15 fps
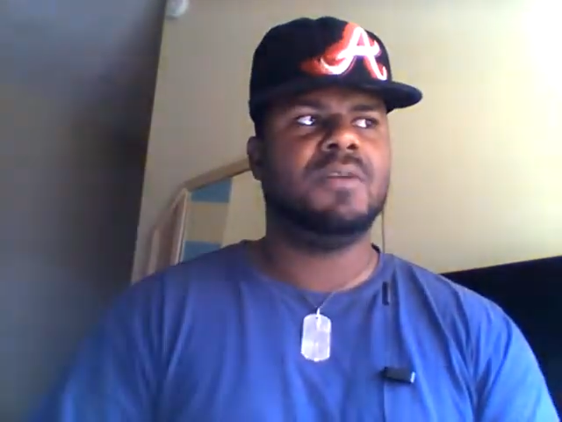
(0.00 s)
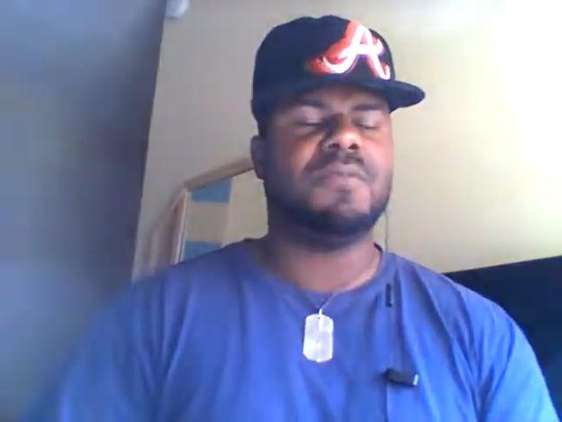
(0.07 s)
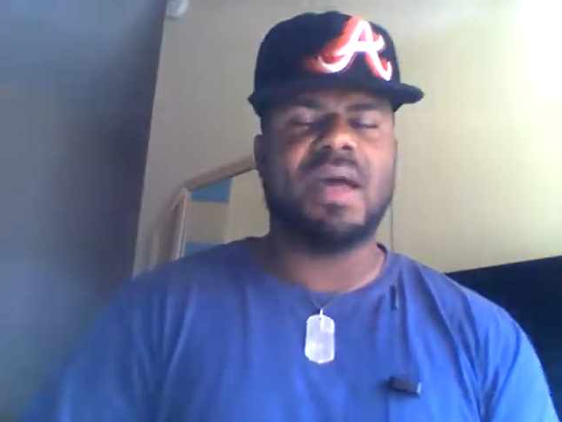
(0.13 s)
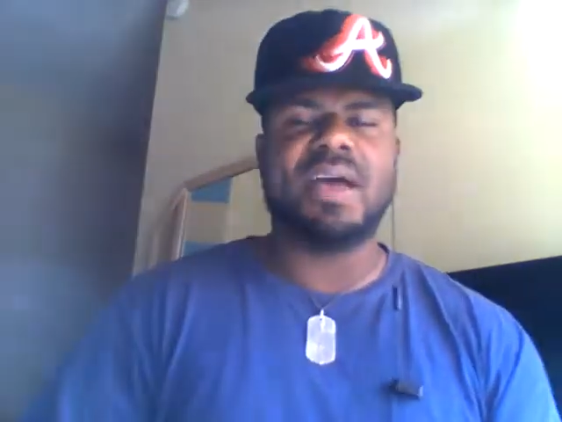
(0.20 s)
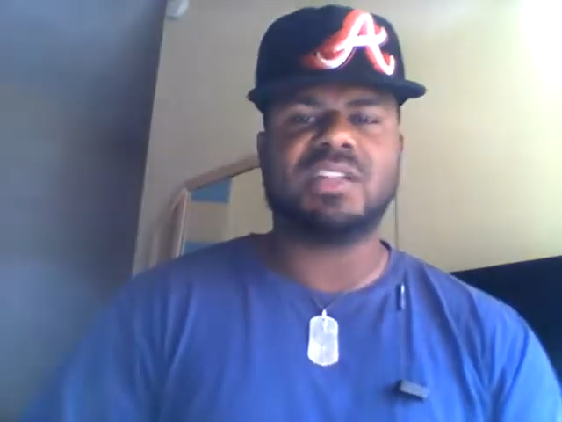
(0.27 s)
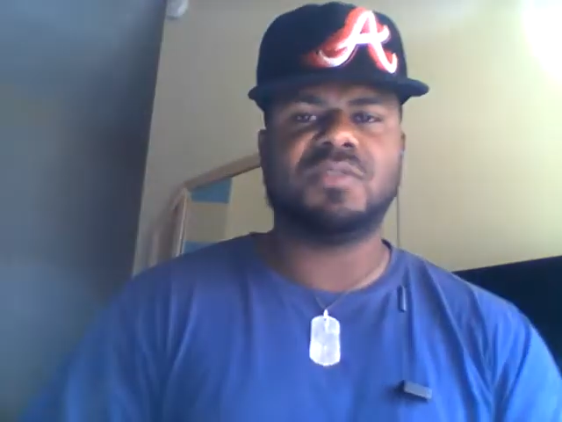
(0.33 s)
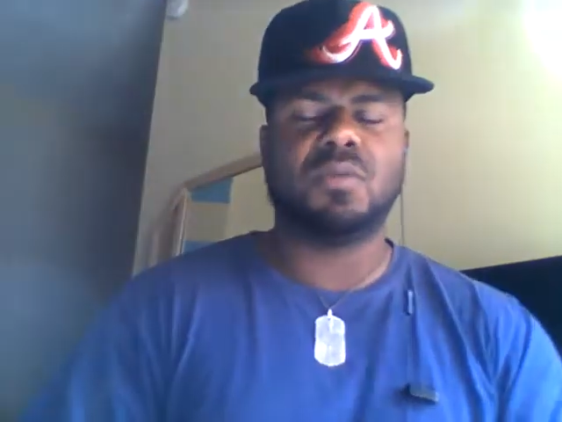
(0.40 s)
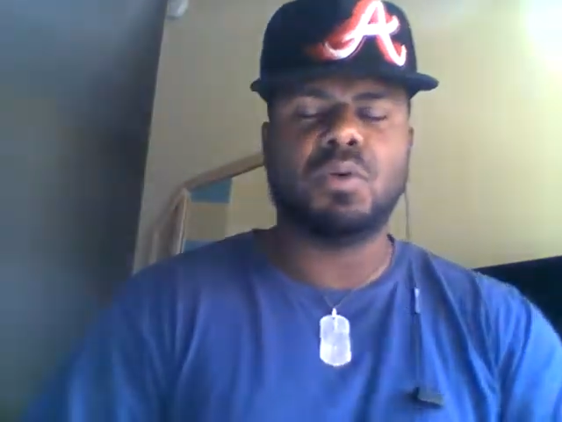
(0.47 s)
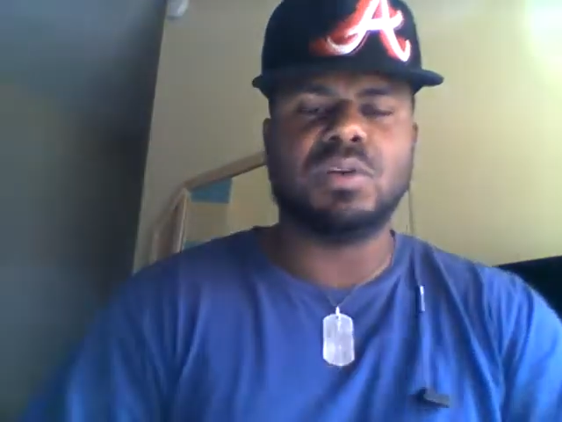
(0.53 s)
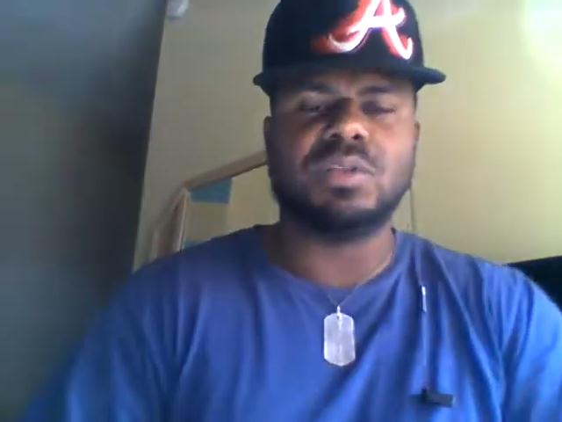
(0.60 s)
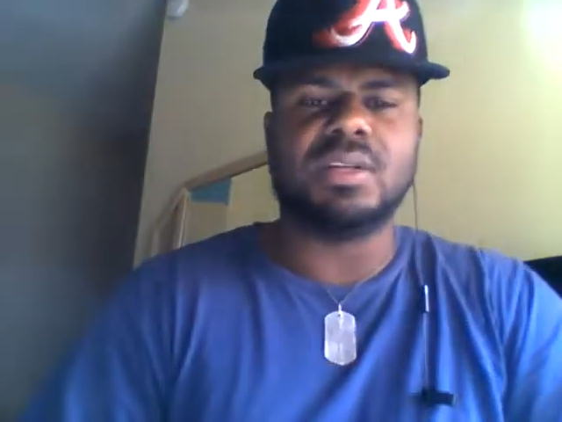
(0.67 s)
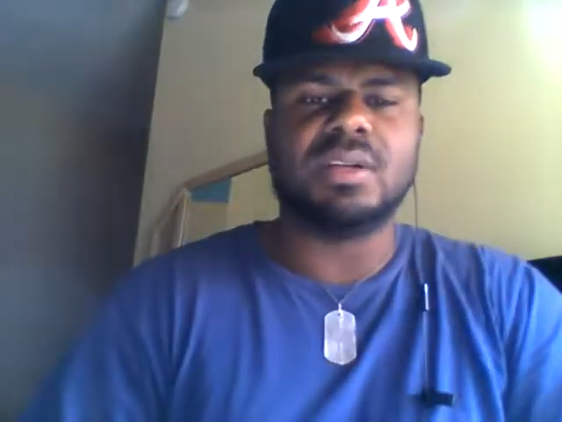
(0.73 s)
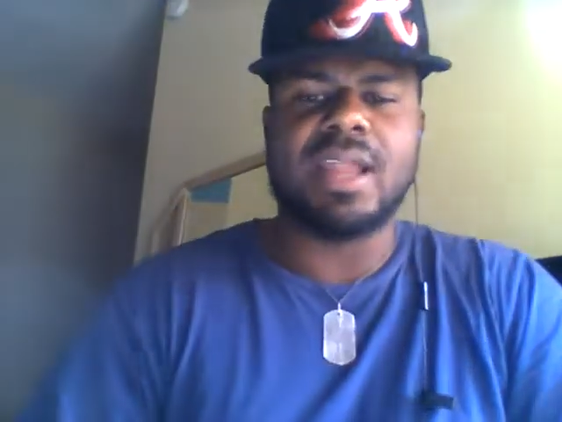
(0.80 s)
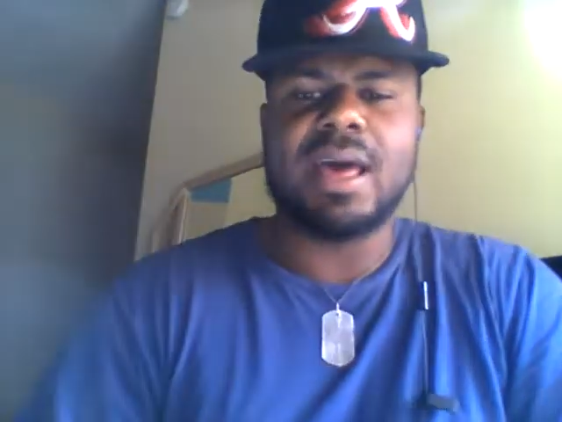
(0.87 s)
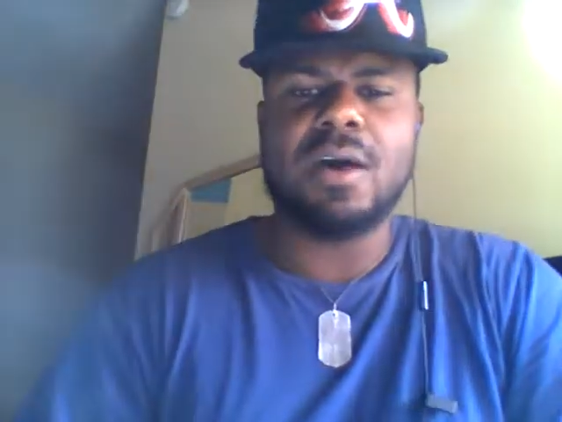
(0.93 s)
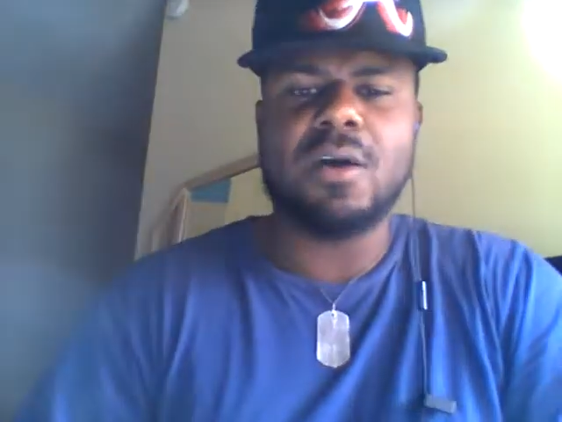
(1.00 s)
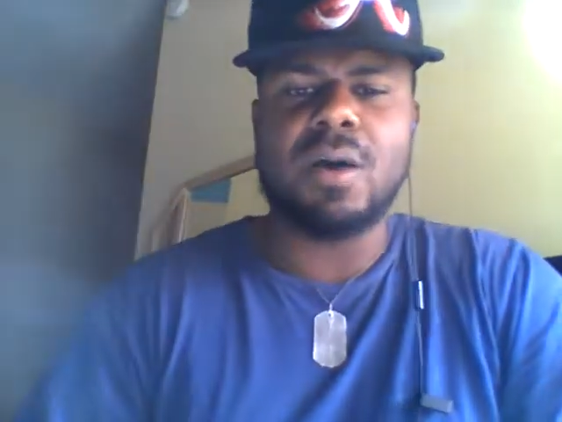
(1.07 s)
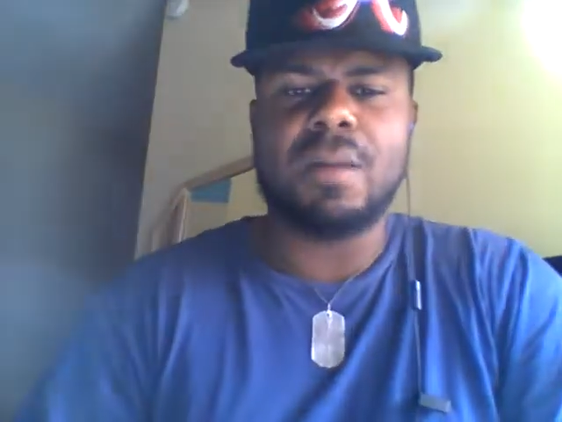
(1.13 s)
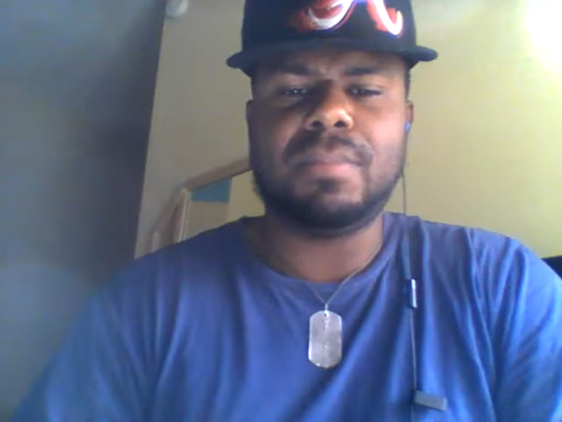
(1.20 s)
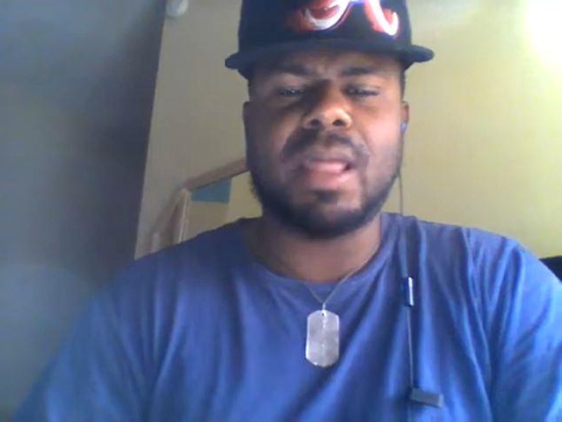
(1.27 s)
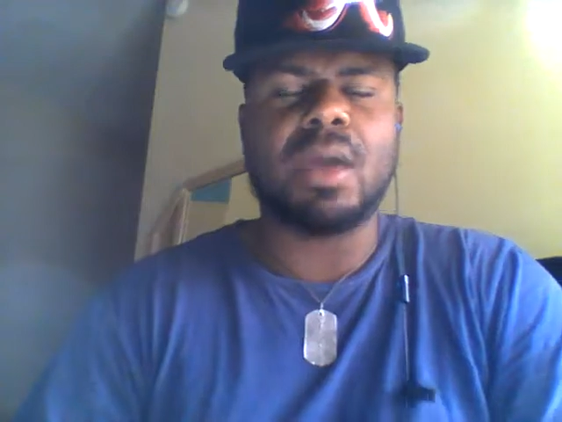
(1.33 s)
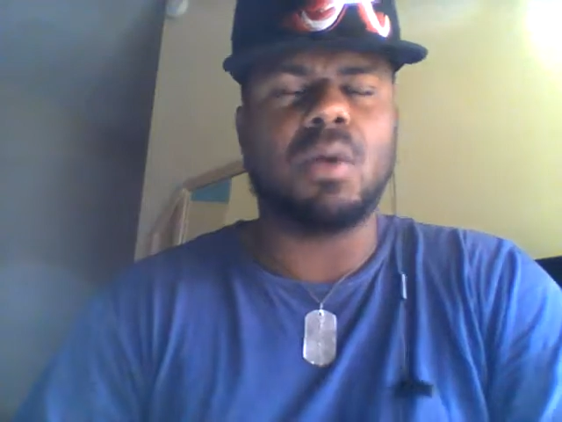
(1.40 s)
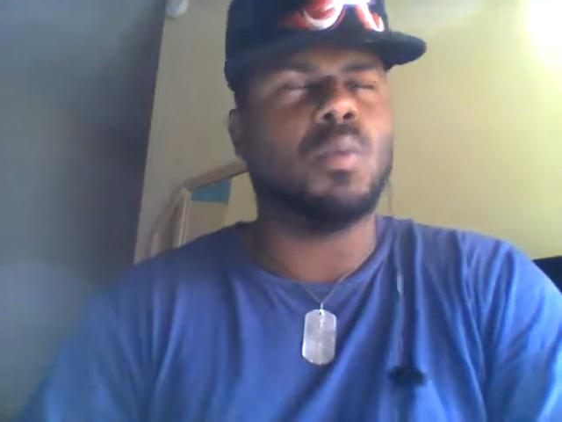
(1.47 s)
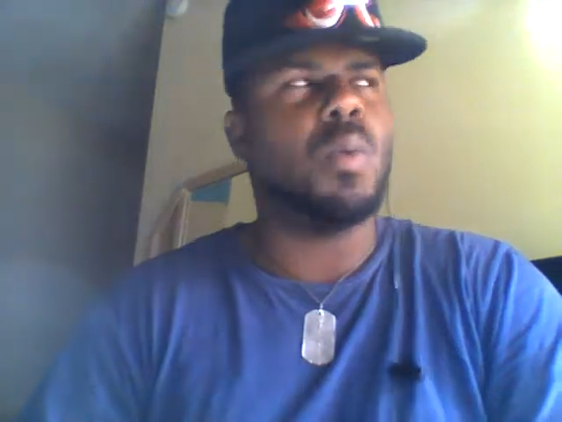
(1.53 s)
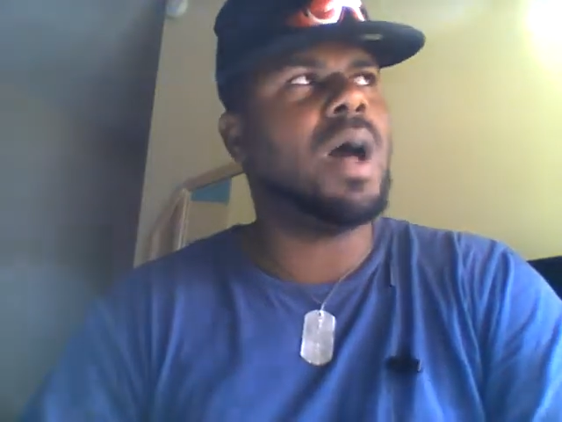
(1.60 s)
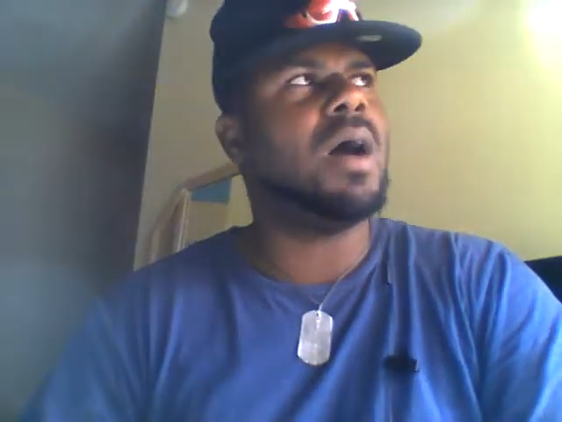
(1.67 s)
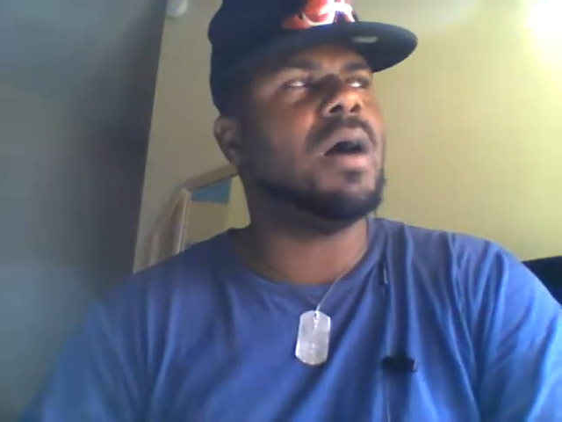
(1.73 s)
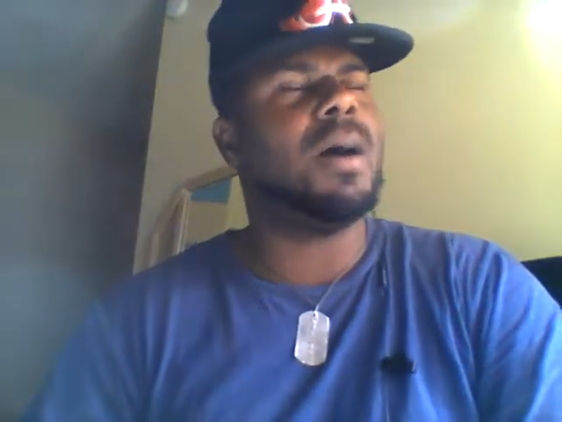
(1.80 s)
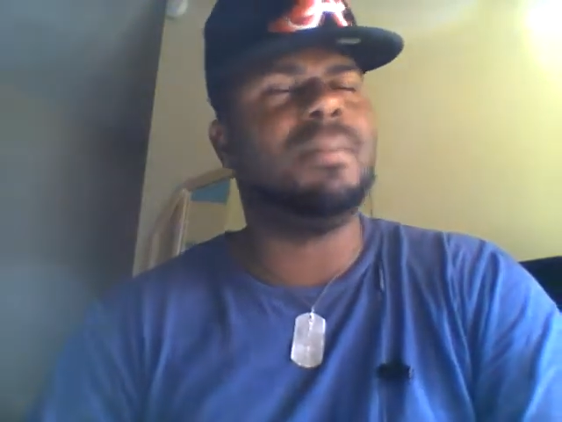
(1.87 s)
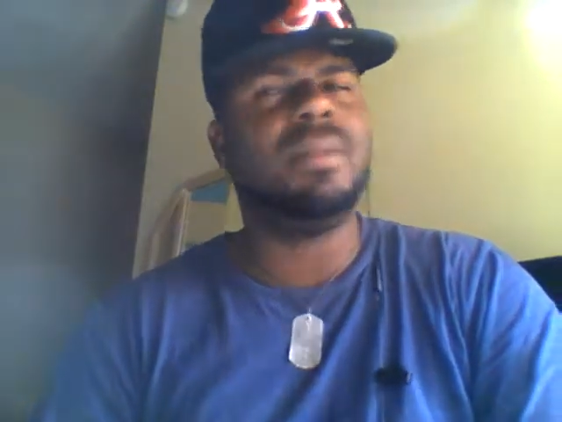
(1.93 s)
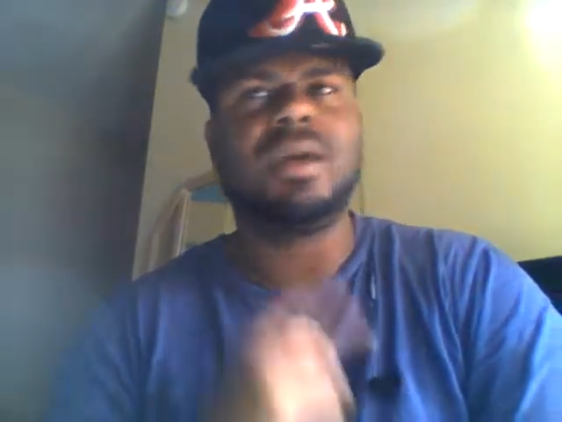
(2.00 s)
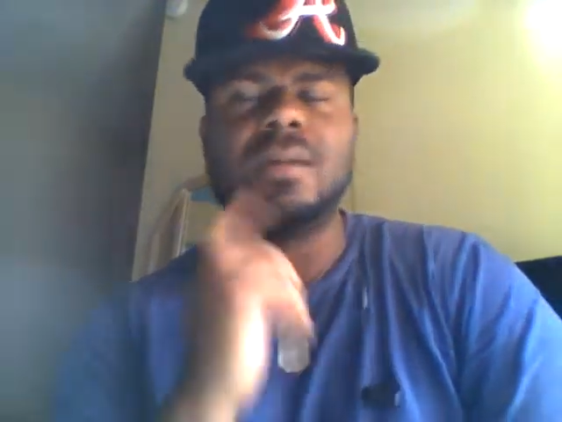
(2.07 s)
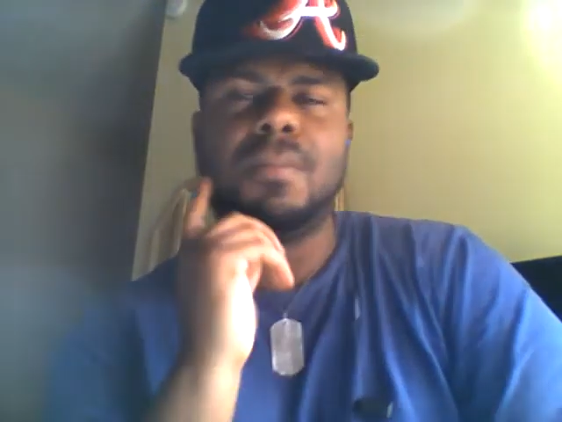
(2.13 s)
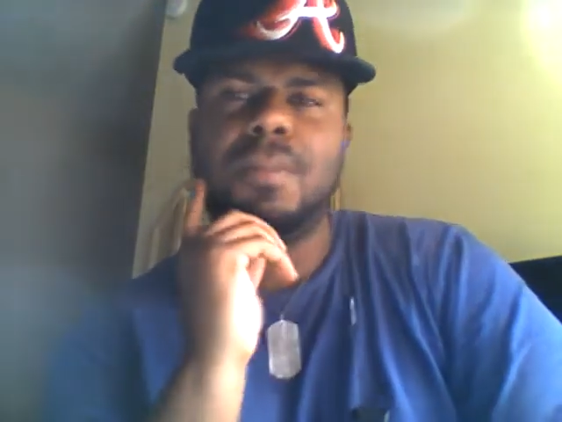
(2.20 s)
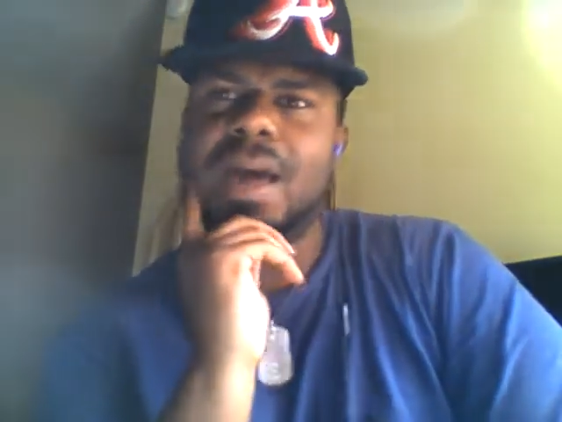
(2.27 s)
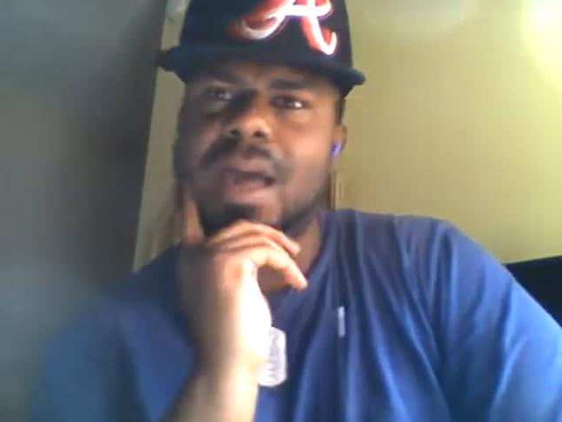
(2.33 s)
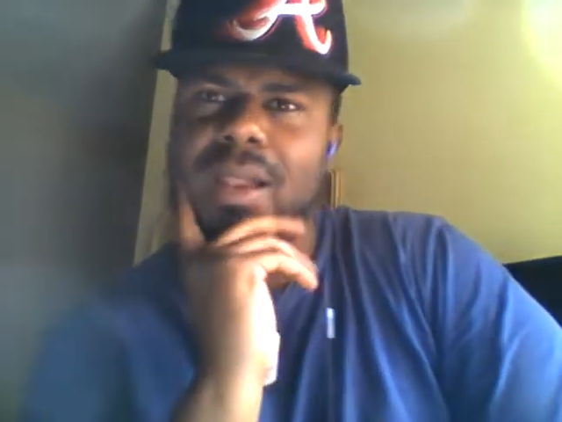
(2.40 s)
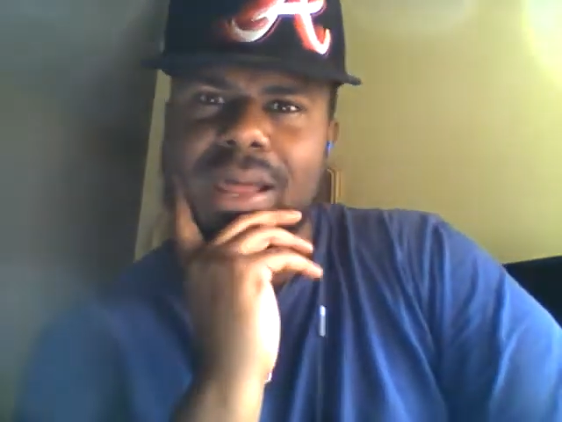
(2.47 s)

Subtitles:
fast forward to now, I'm like, wow, I'm looking back,